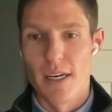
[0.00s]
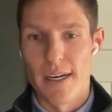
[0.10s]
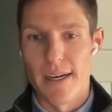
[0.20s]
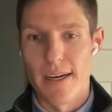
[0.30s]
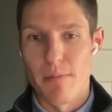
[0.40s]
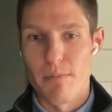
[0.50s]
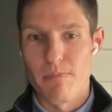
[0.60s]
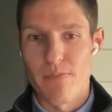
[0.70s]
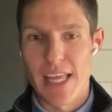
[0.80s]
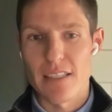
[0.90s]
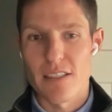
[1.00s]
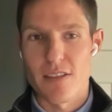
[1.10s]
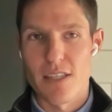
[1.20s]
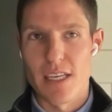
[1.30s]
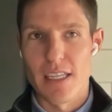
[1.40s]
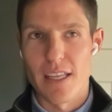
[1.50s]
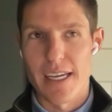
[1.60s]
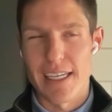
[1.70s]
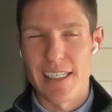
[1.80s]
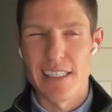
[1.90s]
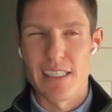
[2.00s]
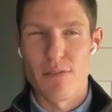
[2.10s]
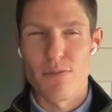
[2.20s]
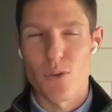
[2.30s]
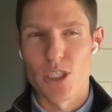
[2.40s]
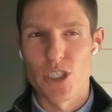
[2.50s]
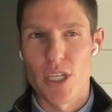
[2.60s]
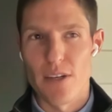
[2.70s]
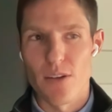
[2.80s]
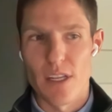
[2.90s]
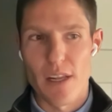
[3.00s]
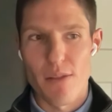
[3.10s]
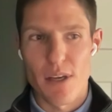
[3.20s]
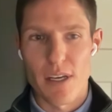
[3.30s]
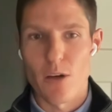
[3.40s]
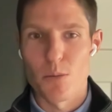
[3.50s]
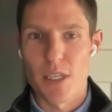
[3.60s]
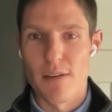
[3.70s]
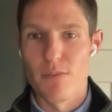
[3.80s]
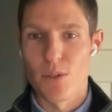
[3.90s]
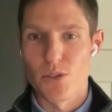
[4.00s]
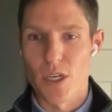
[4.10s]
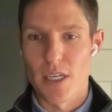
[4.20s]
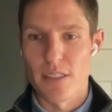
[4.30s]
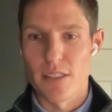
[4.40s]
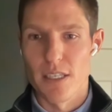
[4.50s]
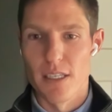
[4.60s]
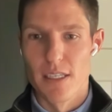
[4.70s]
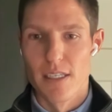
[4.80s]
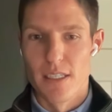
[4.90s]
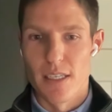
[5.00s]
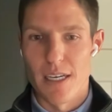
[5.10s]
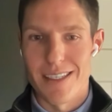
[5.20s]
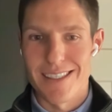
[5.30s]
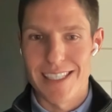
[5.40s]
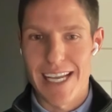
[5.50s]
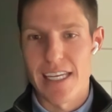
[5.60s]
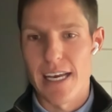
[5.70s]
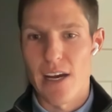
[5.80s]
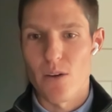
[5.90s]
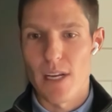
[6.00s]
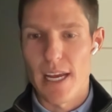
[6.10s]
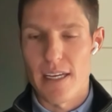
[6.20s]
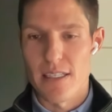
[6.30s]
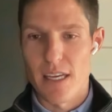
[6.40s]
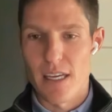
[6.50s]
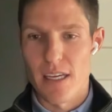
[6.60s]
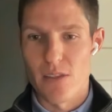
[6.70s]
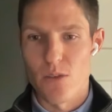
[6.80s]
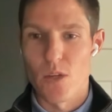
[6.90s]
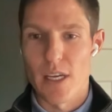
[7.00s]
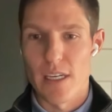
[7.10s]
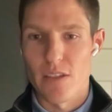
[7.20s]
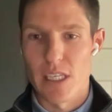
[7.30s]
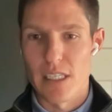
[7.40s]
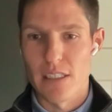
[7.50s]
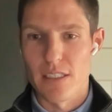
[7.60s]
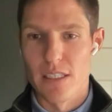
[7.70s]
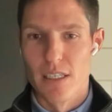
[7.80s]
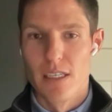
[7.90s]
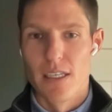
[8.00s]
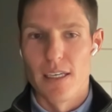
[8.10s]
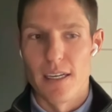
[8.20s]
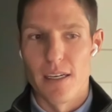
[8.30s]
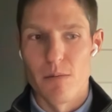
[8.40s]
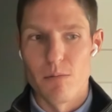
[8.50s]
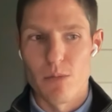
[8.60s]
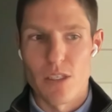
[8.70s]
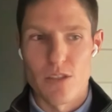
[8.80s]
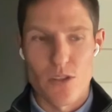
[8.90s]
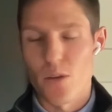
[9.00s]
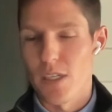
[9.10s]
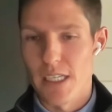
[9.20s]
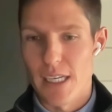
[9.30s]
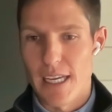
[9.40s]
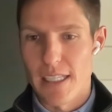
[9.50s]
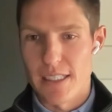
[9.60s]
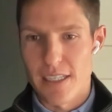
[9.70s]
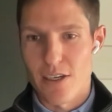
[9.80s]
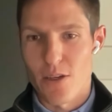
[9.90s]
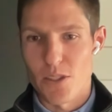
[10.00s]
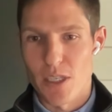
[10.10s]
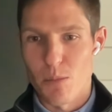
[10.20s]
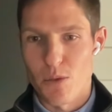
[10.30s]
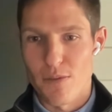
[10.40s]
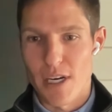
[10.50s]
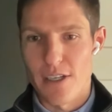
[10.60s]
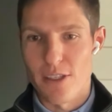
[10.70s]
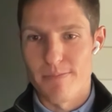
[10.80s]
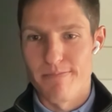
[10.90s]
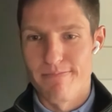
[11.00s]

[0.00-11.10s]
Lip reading: That's the like differentiator that I think helps InfoTrust stand out as a Google Analytics consultant and technology provider.